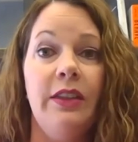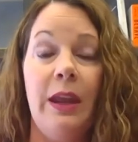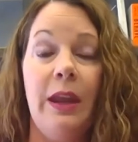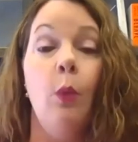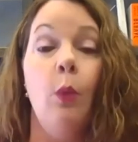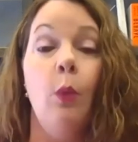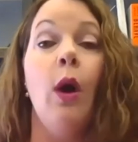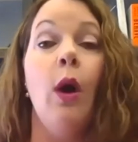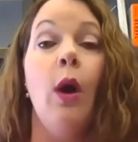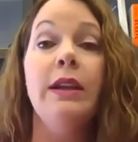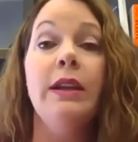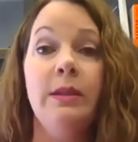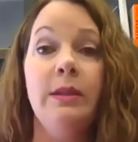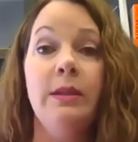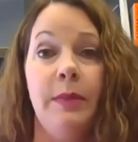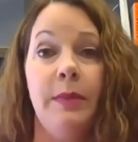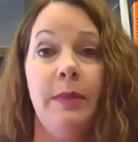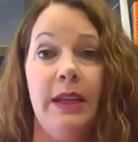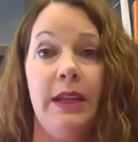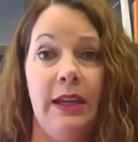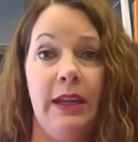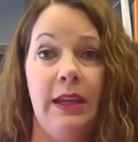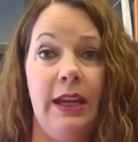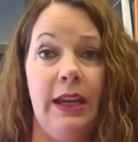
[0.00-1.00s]
They want to
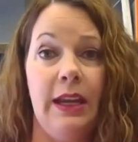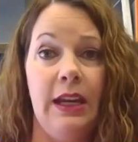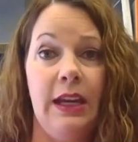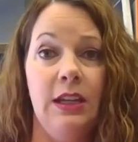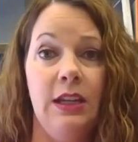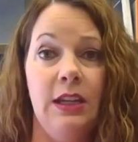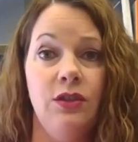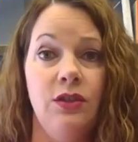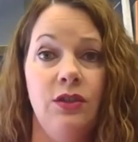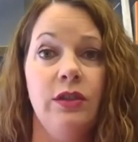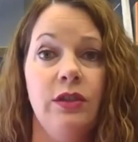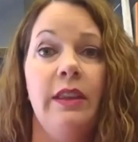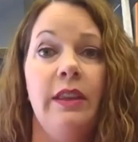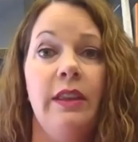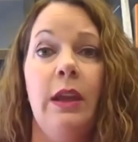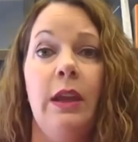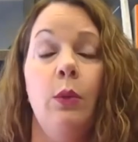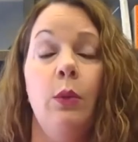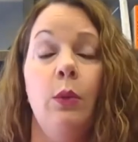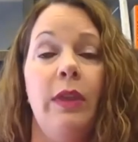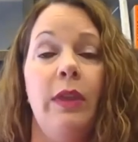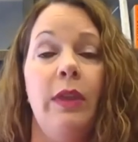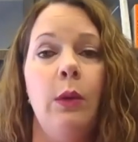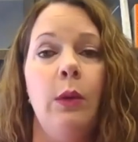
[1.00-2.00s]
be engaged.
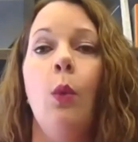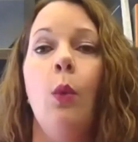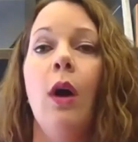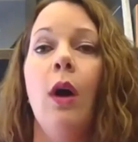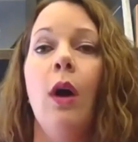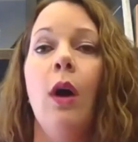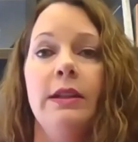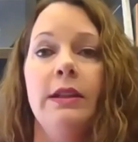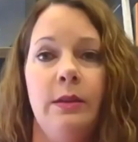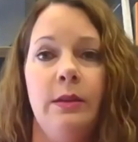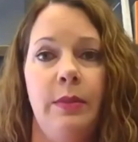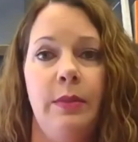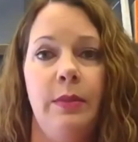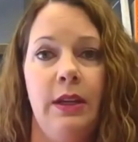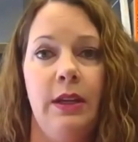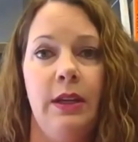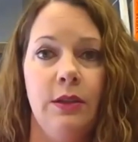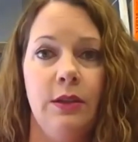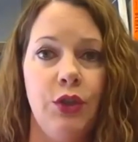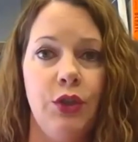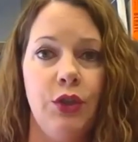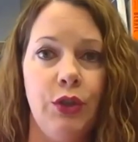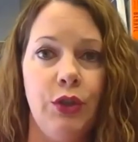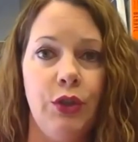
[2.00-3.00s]
They want to be
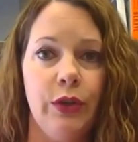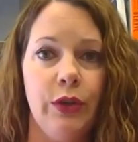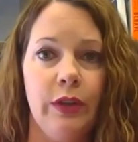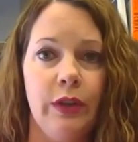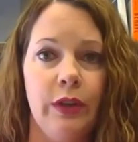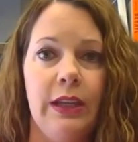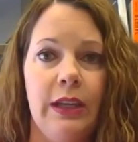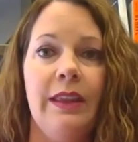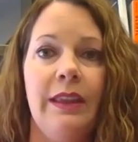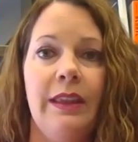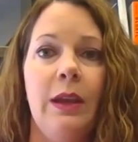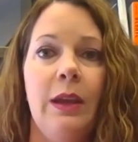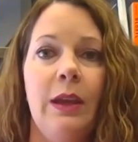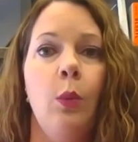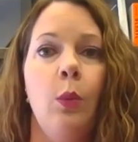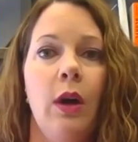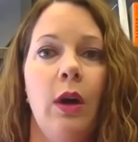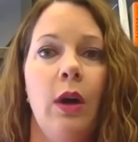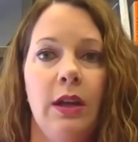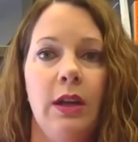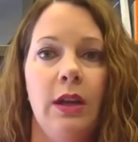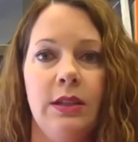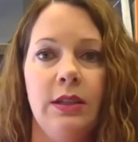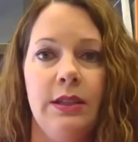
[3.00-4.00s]
in the Junior League. They
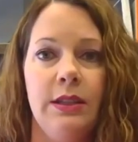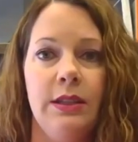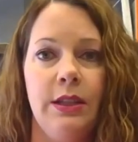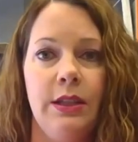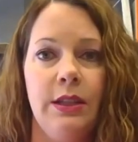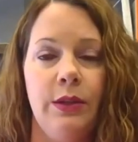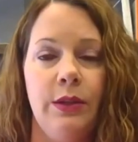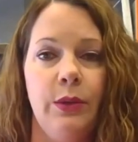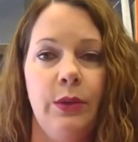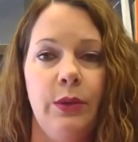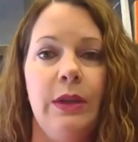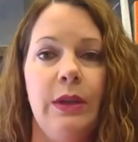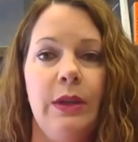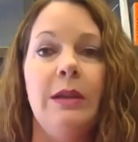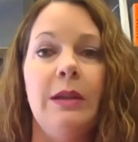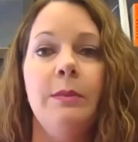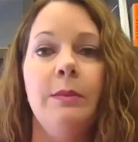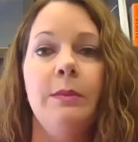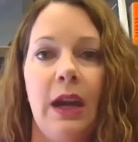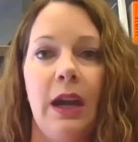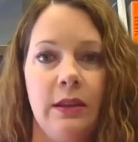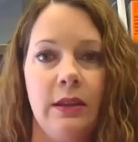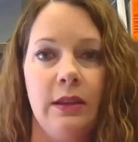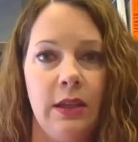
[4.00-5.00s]
want to
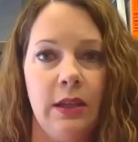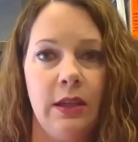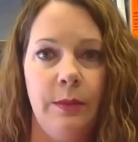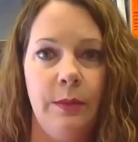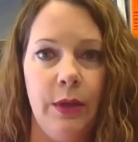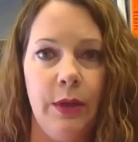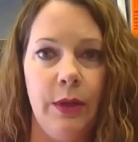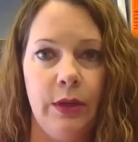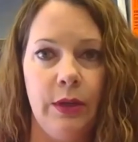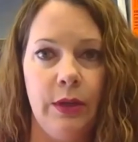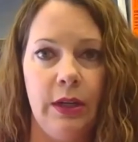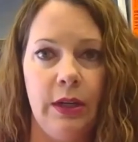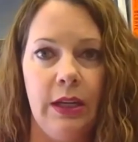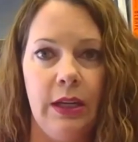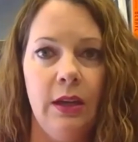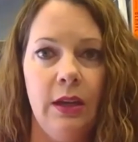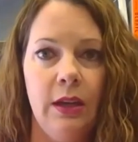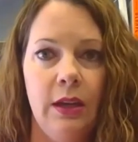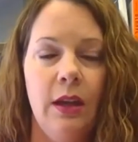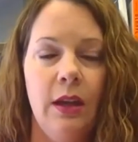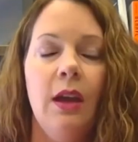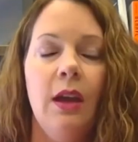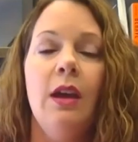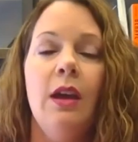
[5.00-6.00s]
impact the
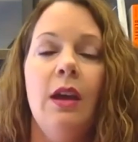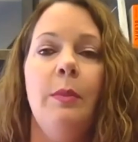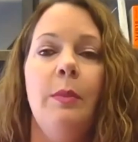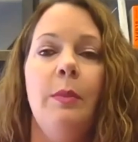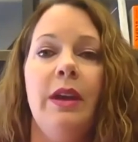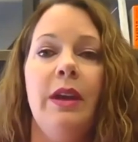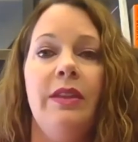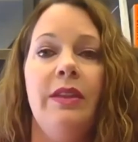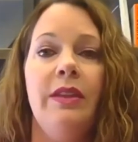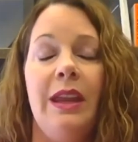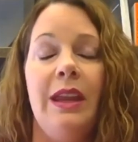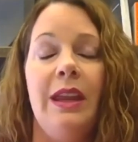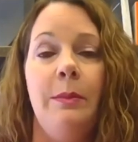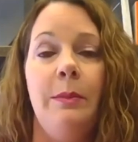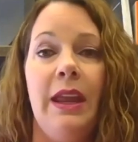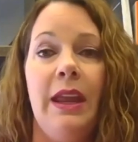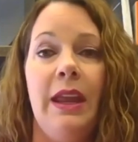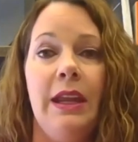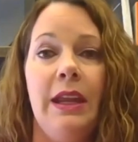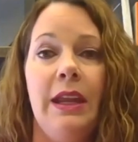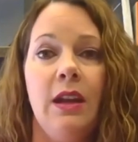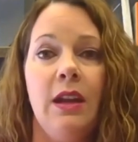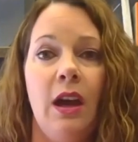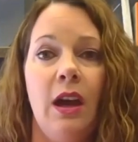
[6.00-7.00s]
community, but they
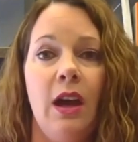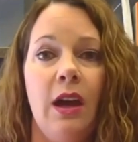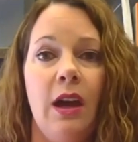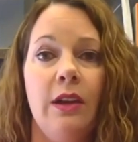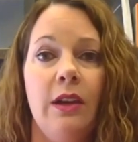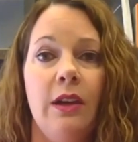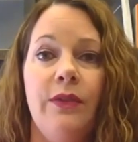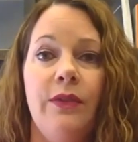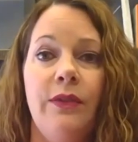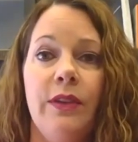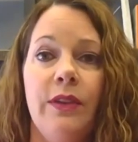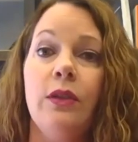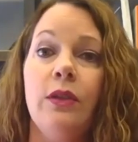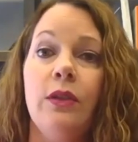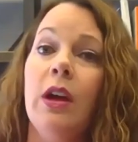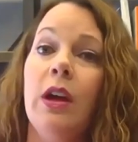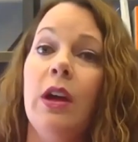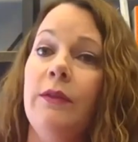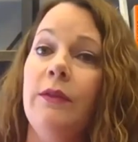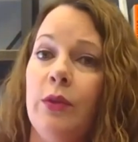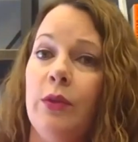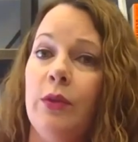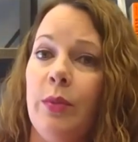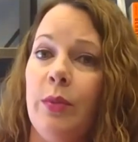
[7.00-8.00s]
may not feel
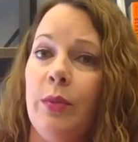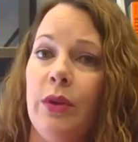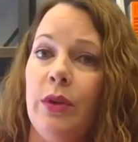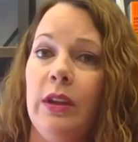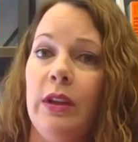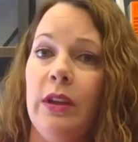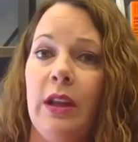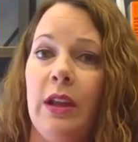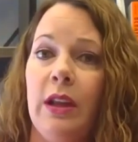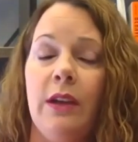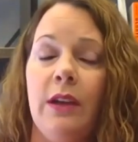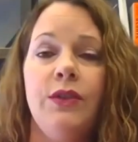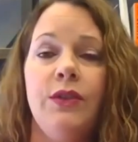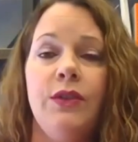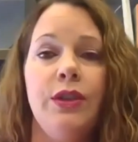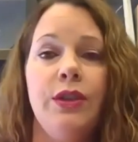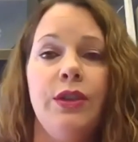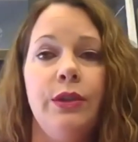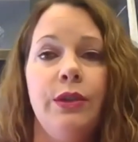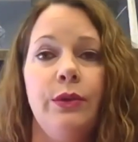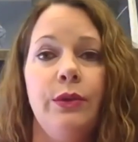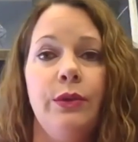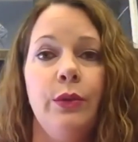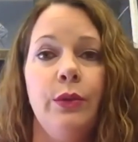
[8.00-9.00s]
comfortable enough
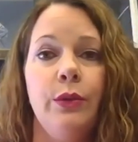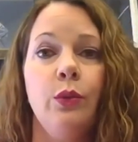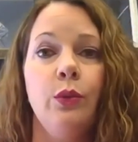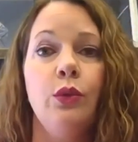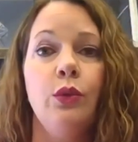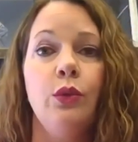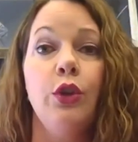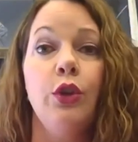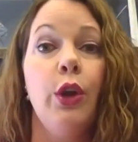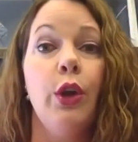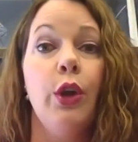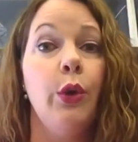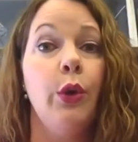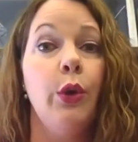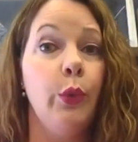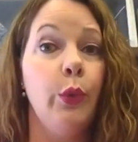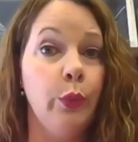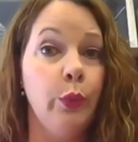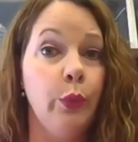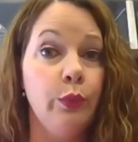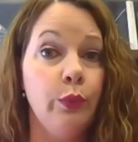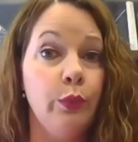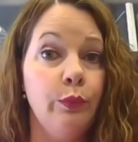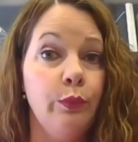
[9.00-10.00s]
to
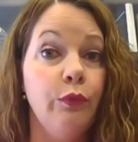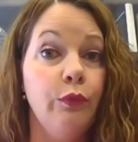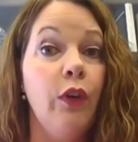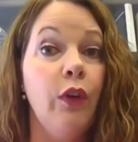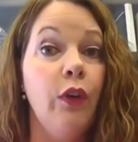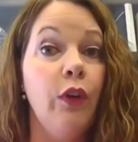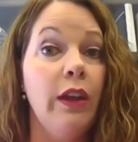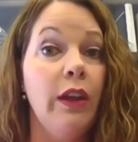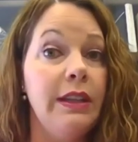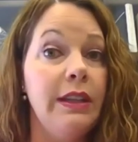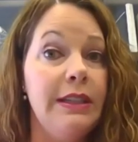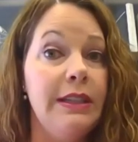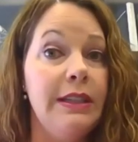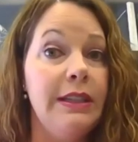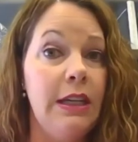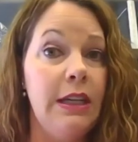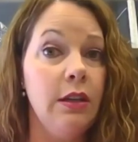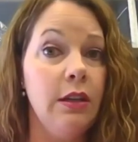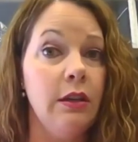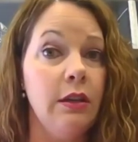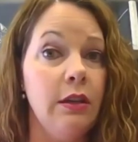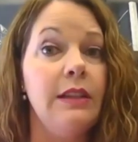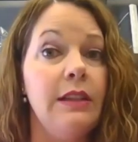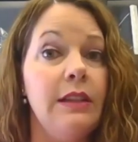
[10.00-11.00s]
go
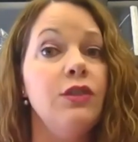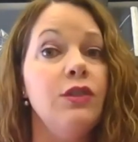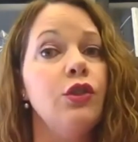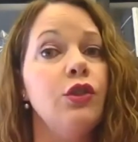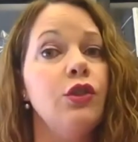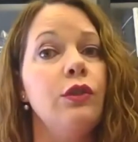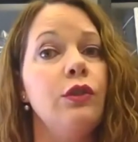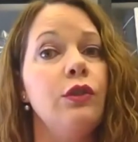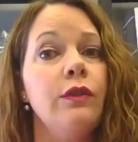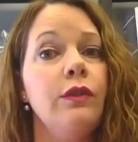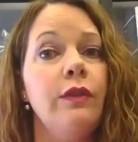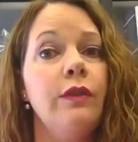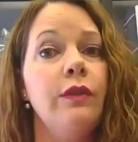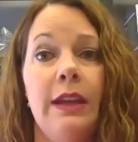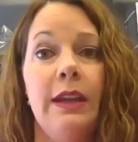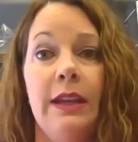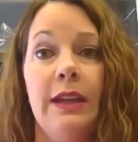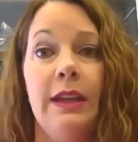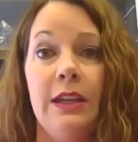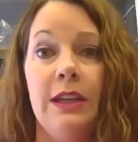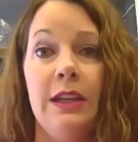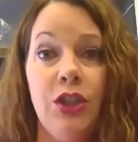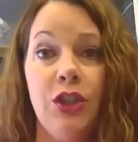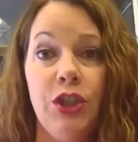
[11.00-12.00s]
volunteer and serve
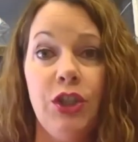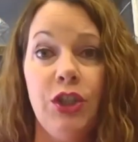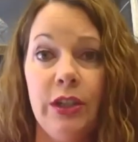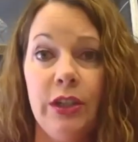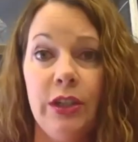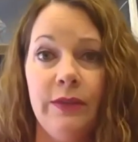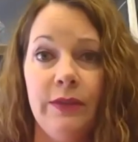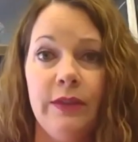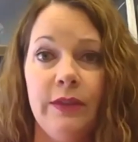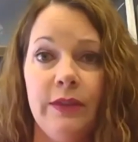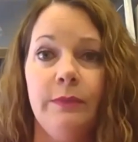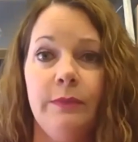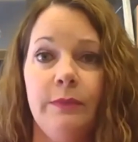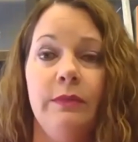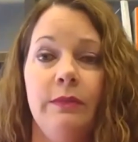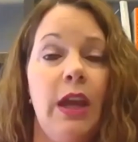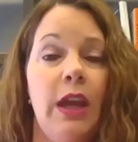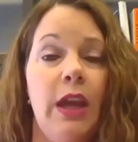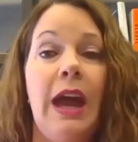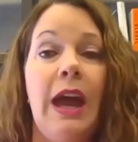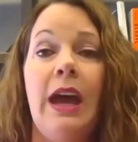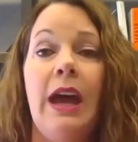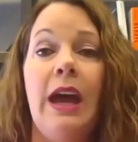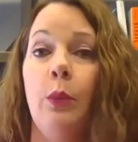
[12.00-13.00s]
a shift
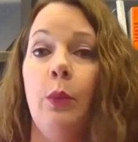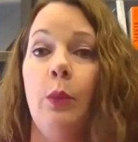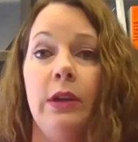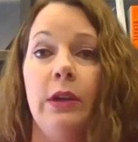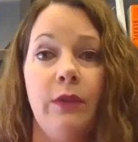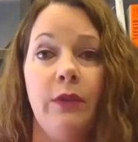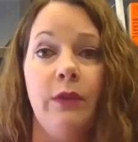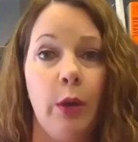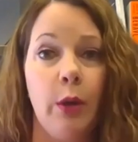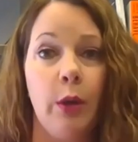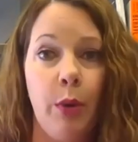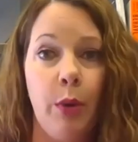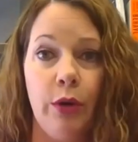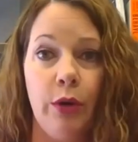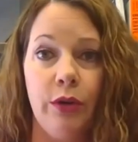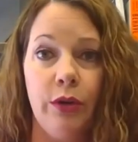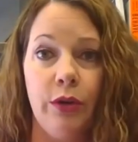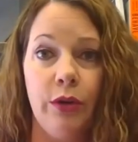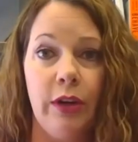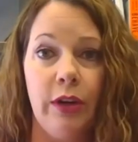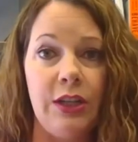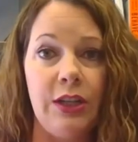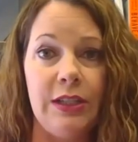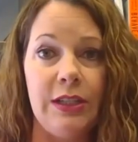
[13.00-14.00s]
at one of our
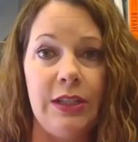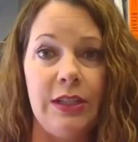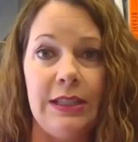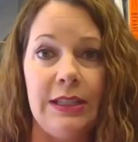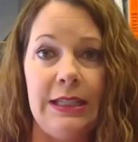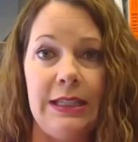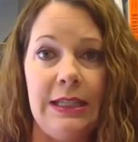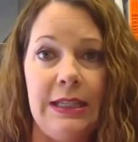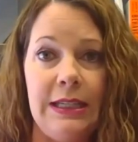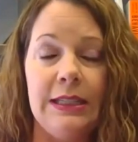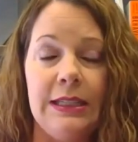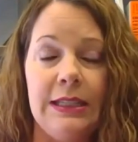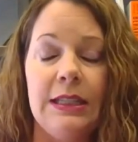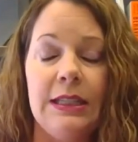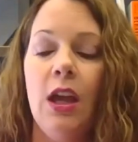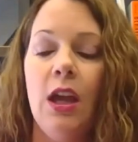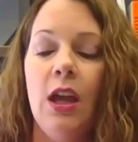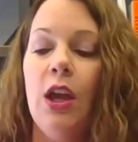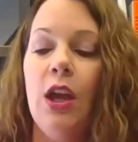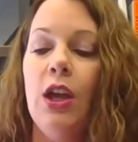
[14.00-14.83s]
partner agencies.